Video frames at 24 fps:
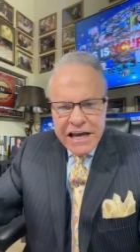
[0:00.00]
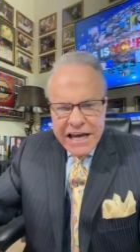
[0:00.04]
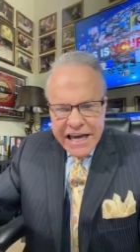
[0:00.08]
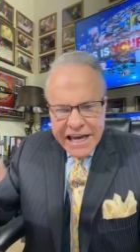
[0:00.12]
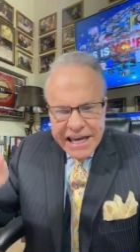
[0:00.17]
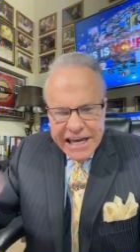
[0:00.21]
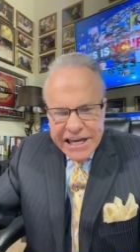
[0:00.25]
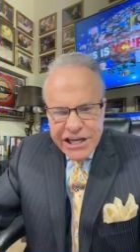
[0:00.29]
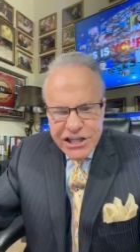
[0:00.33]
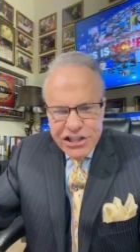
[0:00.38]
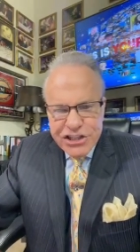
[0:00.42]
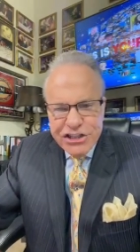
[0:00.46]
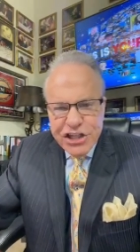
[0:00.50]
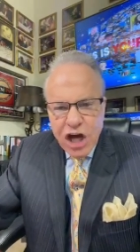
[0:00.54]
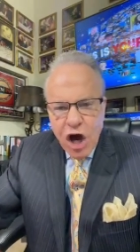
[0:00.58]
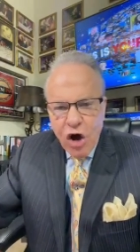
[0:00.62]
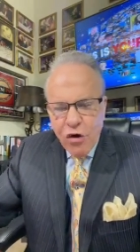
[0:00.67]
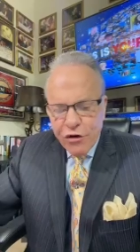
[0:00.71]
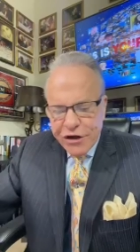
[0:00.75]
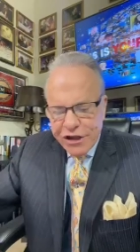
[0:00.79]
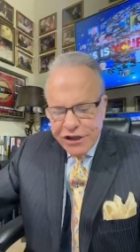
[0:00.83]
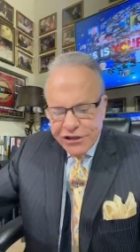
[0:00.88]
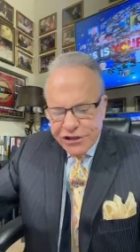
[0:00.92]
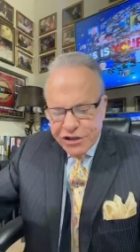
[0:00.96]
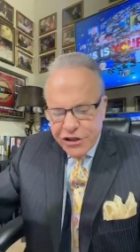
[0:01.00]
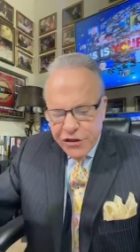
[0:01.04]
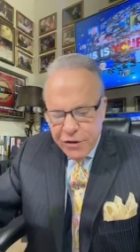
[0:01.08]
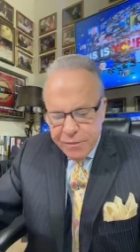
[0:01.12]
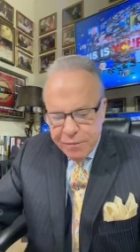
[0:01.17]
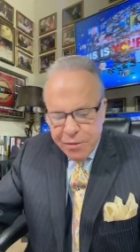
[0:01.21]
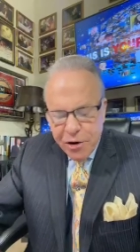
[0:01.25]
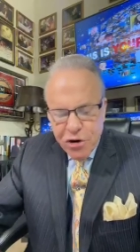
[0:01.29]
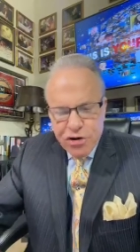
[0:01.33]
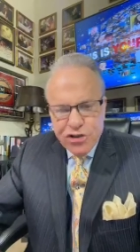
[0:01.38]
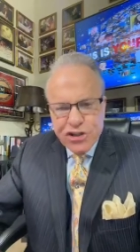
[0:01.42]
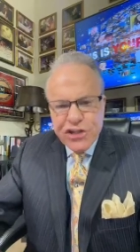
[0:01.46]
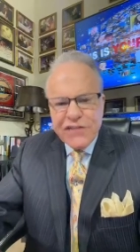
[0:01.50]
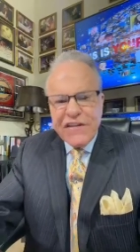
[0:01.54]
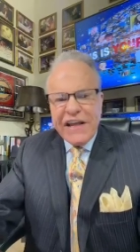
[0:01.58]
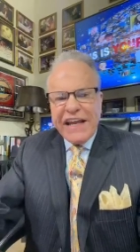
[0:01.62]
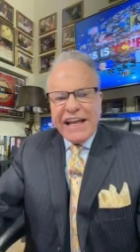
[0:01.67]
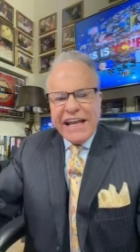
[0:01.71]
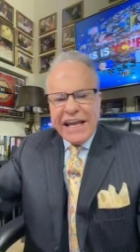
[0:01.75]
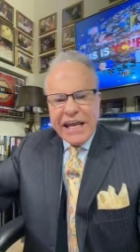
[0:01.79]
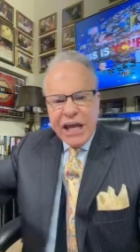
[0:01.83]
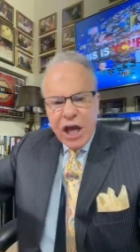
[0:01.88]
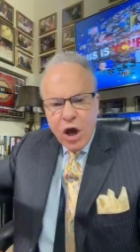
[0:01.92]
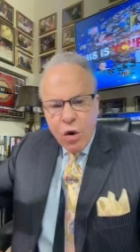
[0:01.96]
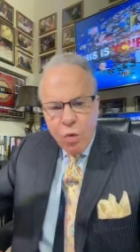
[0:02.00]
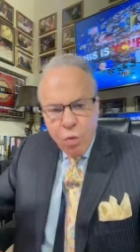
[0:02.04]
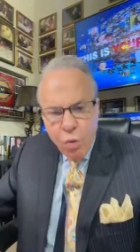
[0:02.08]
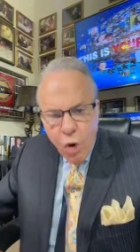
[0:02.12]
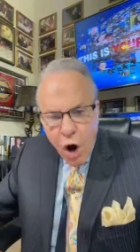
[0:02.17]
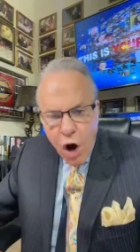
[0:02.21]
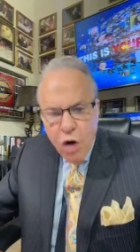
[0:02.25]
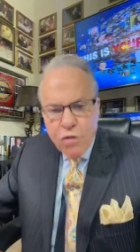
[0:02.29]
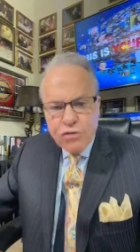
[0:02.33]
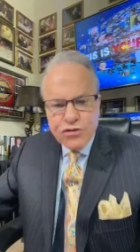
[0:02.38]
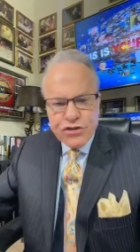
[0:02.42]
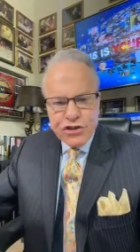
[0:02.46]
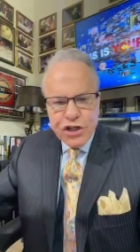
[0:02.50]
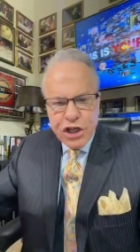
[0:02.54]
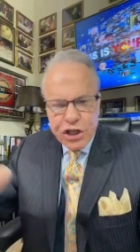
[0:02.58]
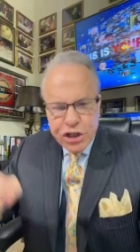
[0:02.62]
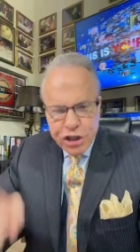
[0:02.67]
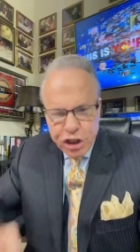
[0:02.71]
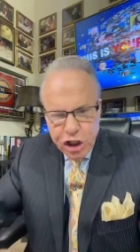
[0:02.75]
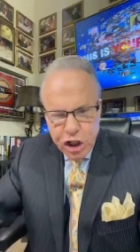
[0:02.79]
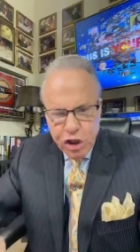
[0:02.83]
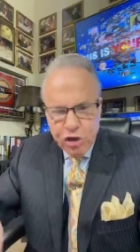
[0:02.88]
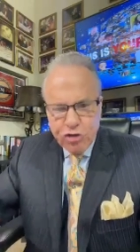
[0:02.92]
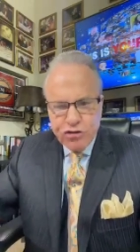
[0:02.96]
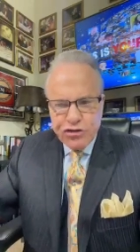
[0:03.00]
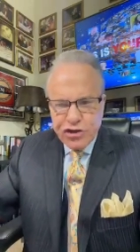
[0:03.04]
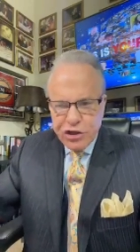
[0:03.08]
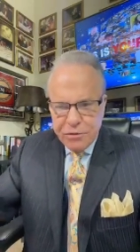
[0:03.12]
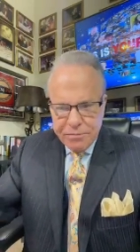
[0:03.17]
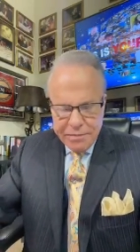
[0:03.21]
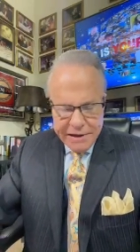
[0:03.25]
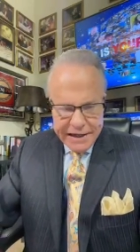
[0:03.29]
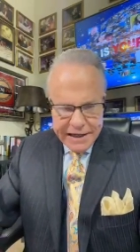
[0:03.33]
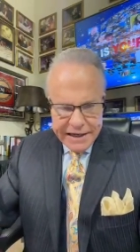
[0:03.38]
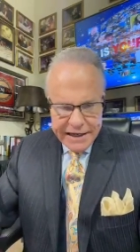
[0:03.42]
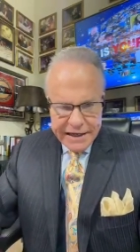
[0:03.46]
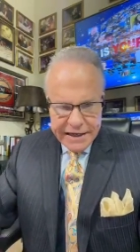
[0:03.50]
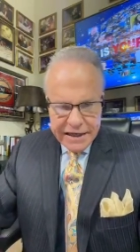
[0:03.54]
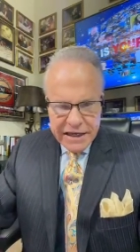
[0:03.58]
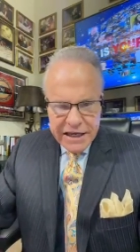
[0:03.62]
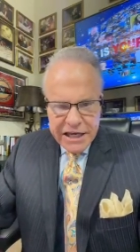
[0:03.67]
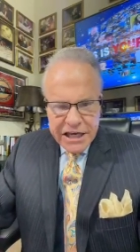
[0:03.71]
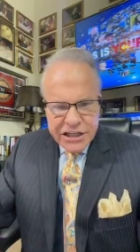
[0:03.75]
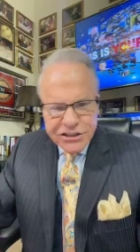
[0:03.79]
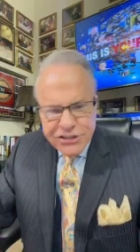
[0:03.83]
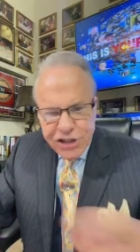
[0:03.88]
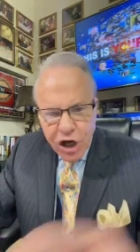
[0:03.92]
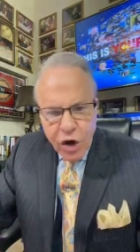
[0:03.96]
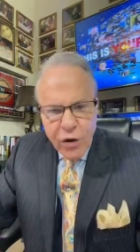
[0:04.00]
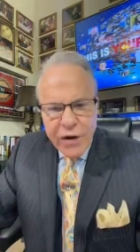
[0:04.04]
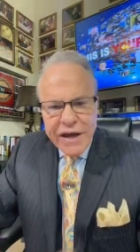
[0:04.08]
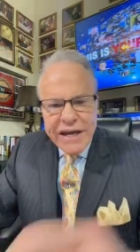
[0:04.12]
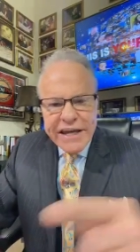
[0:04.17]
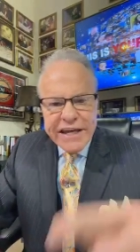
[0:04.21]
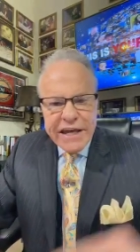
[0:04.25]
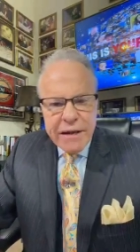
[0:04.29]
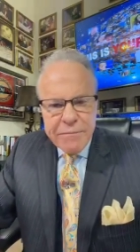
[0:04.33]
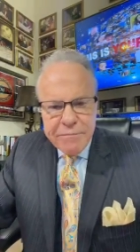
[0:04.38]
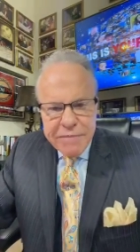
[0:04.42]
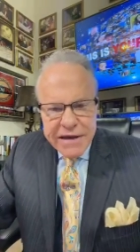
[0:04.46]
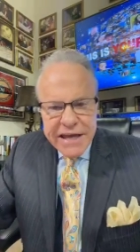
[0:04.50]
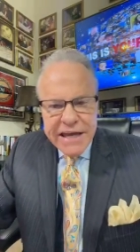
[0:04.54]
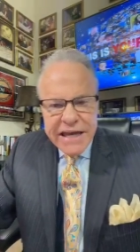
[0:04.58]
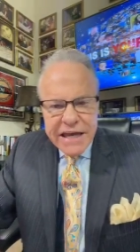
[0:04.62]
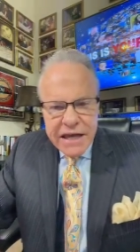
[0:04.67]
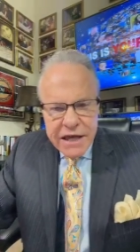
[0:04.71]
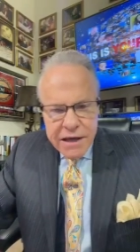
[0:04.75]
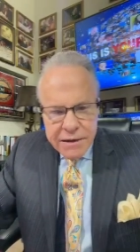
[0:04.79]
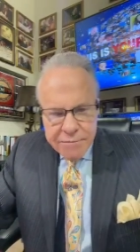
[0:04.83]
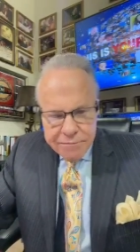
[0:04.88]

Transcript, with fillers: He is talking to the person that He wants you to be. So He can be.